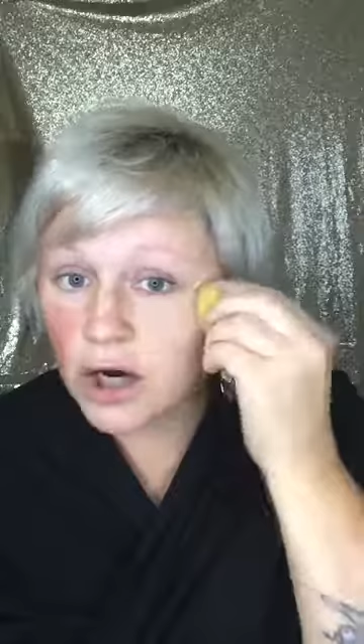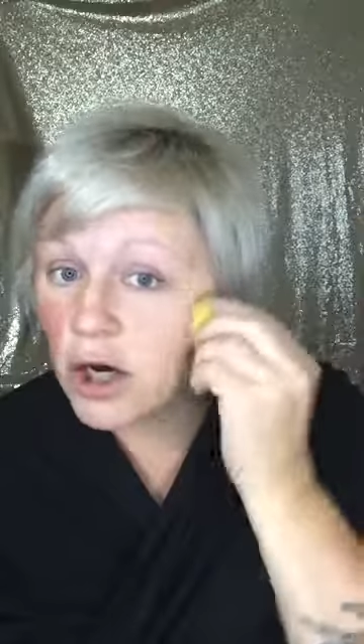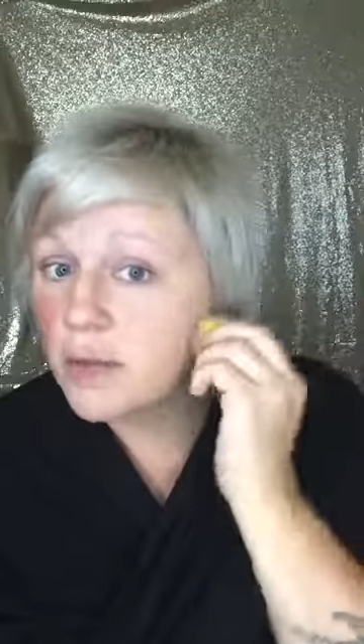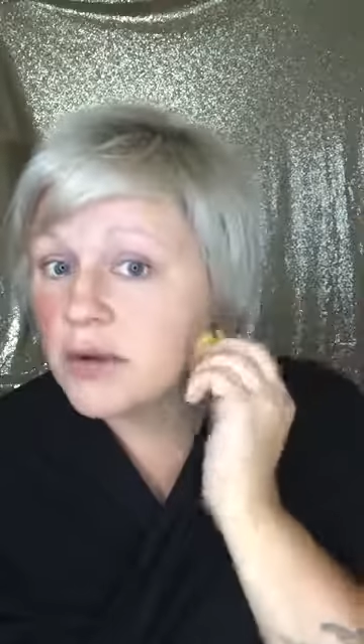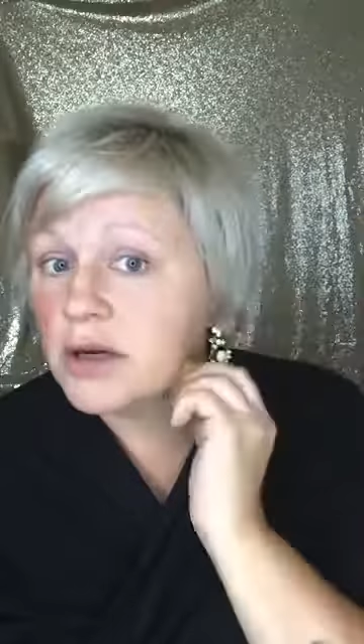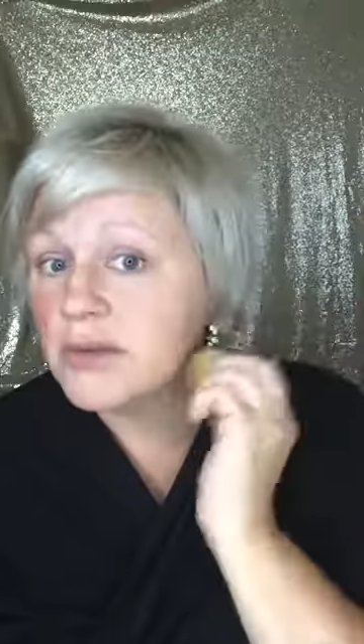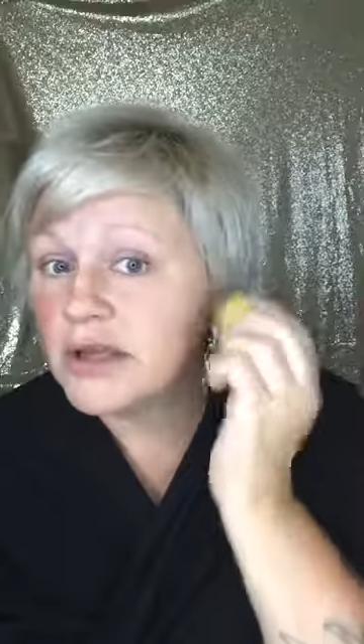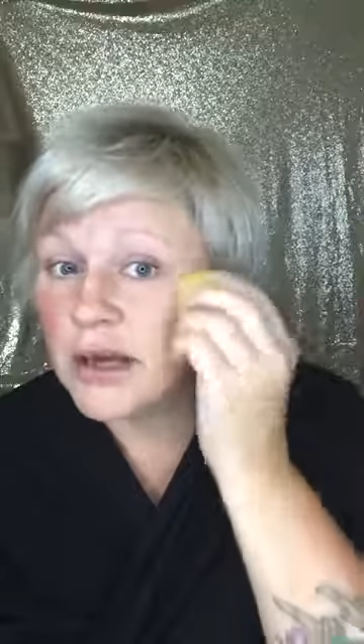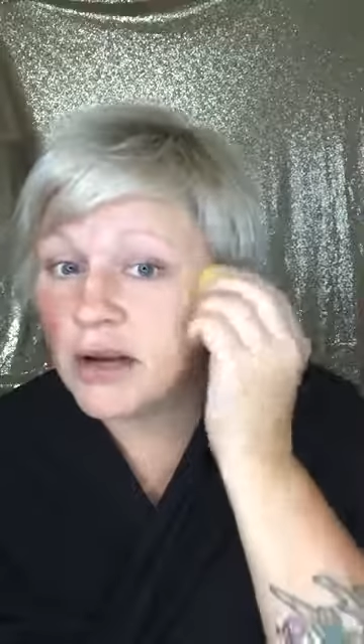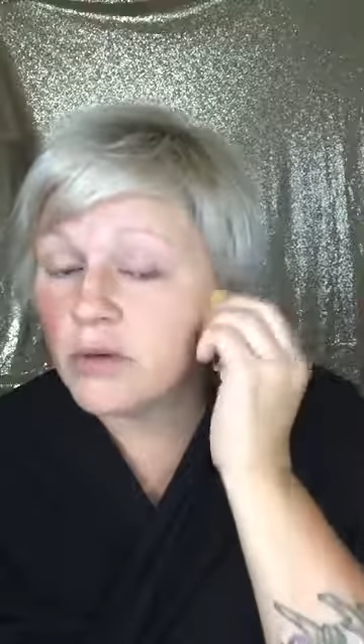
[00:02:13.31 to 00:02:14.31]
I'm going to be
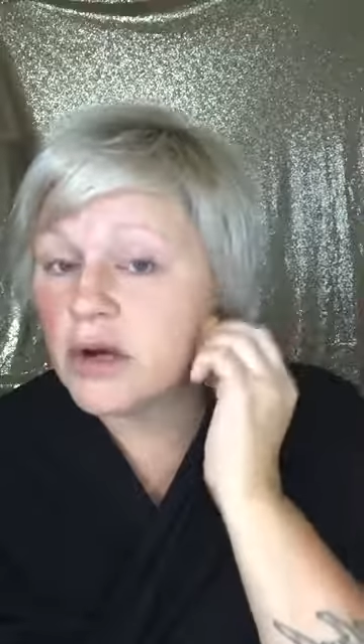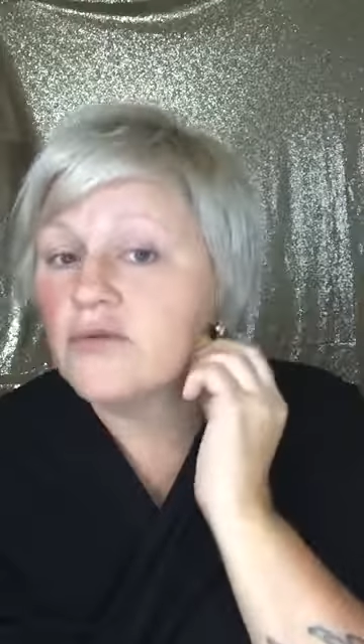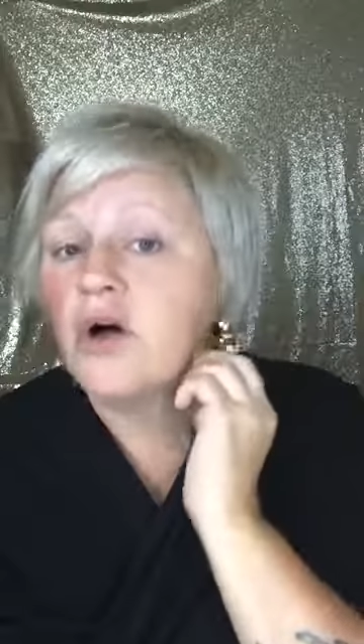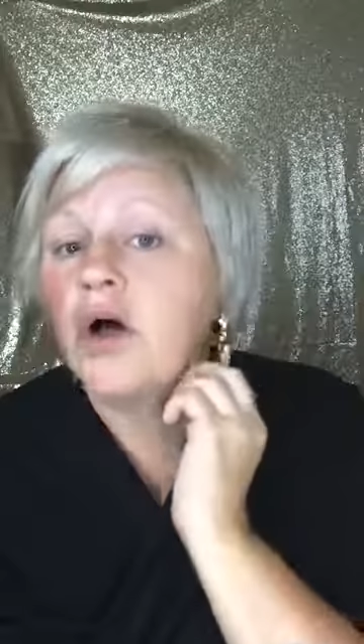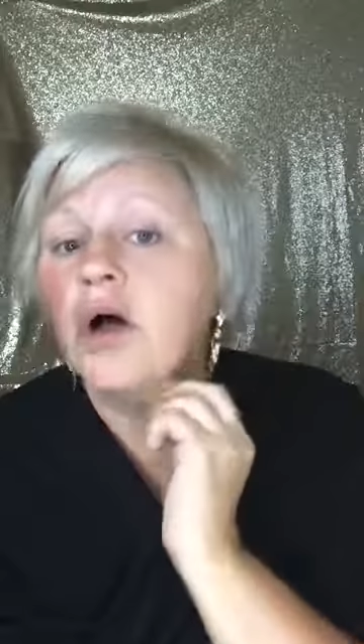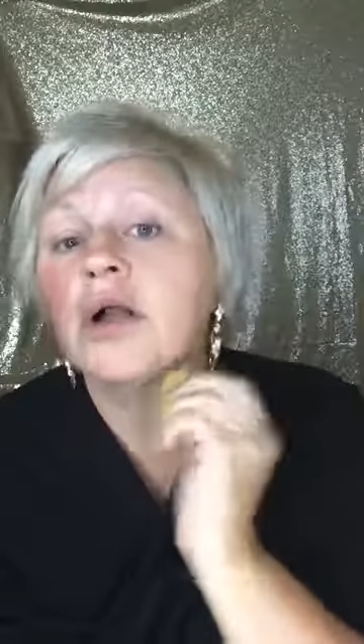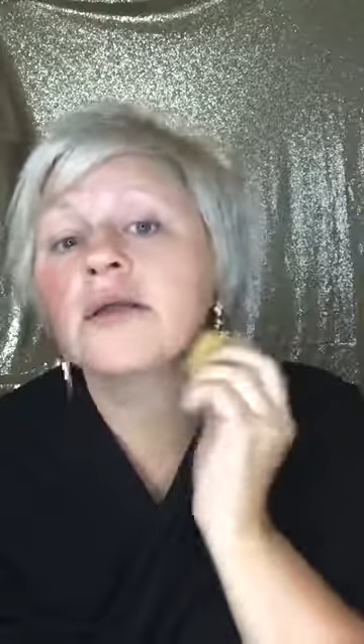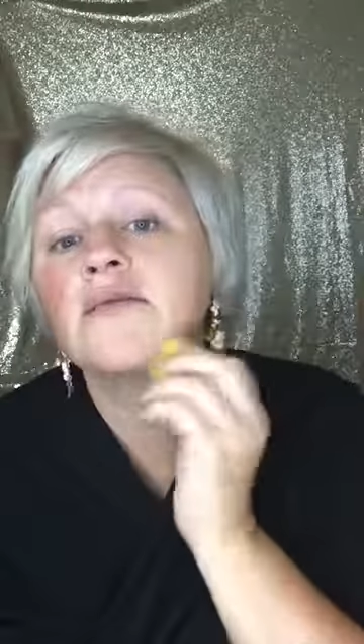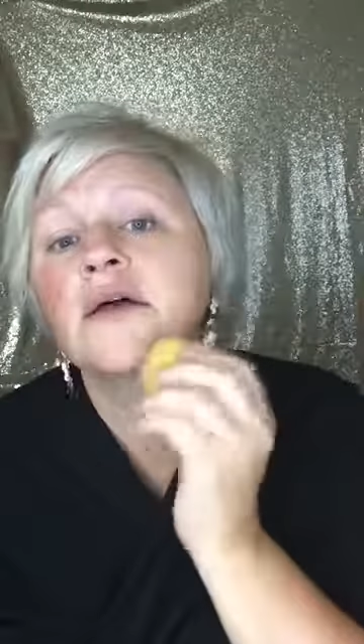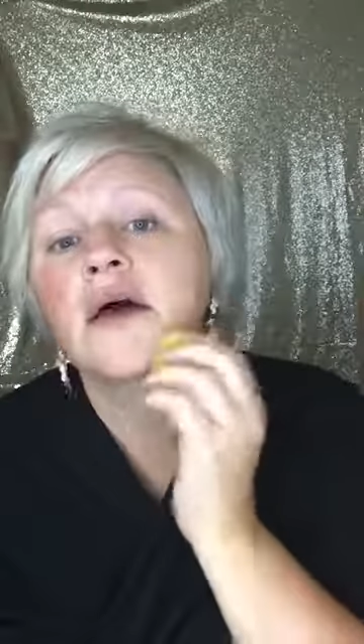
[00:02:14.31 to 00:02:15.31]
getting rid of all of
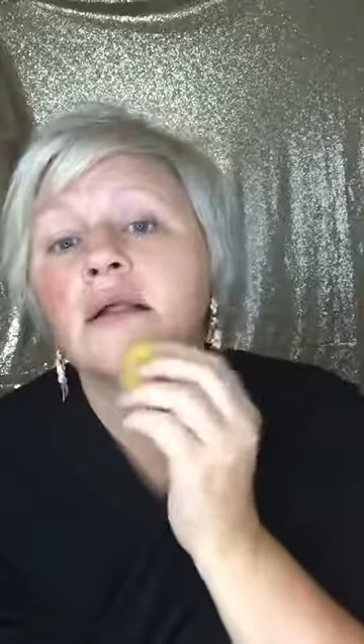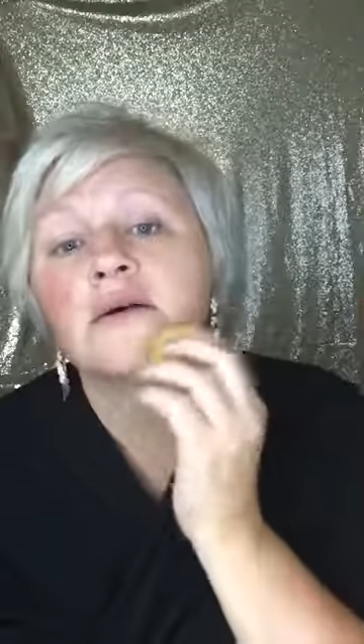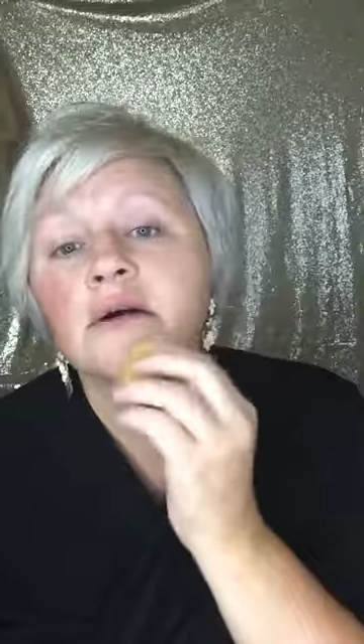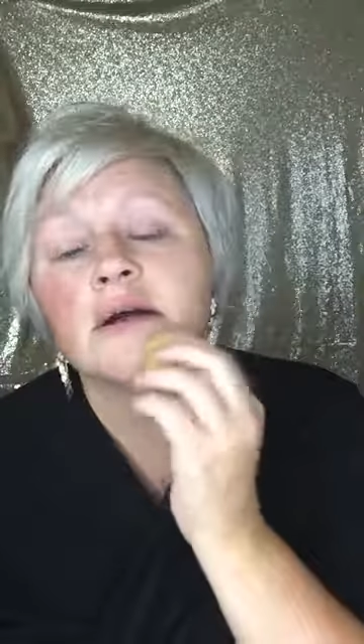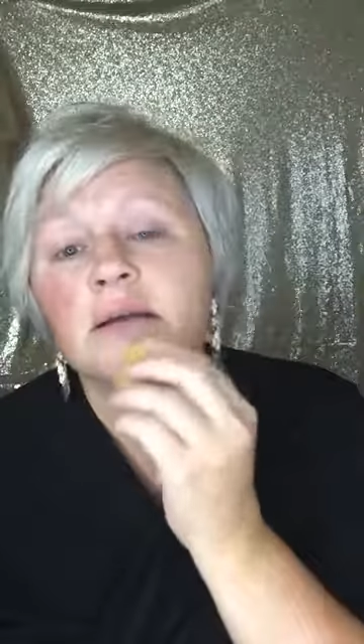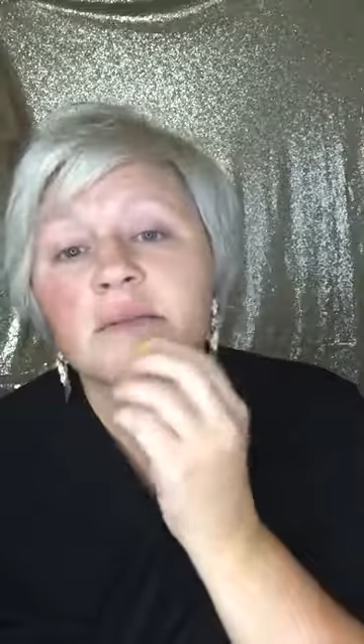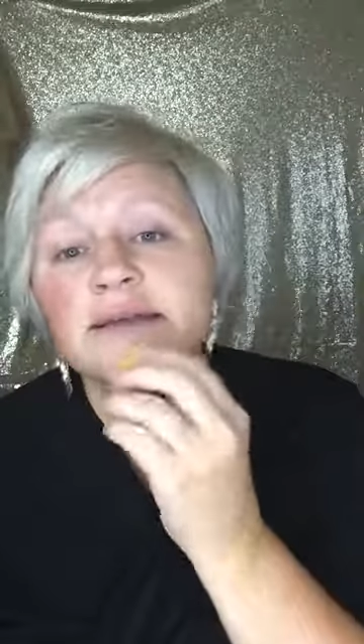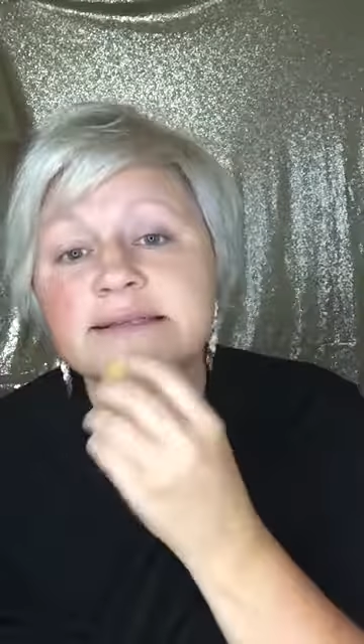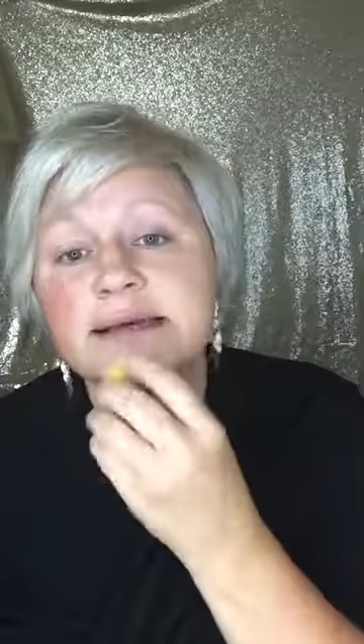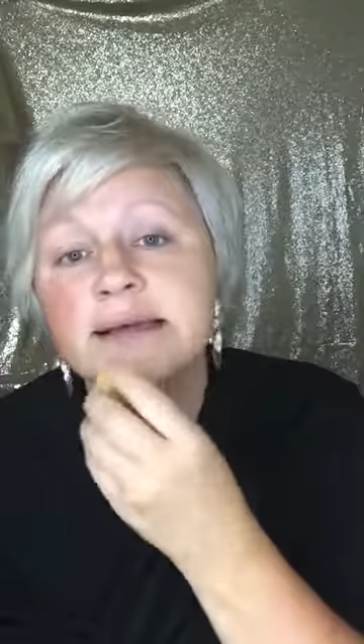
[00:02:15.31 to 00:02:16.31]
the color in my
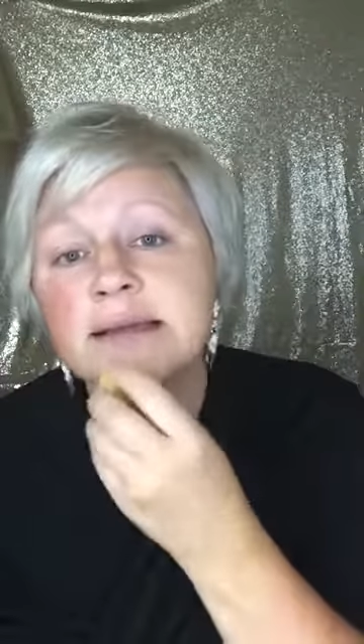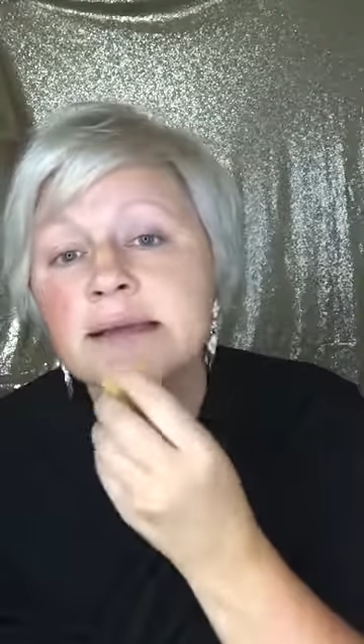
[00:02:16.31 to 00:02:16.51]
skin.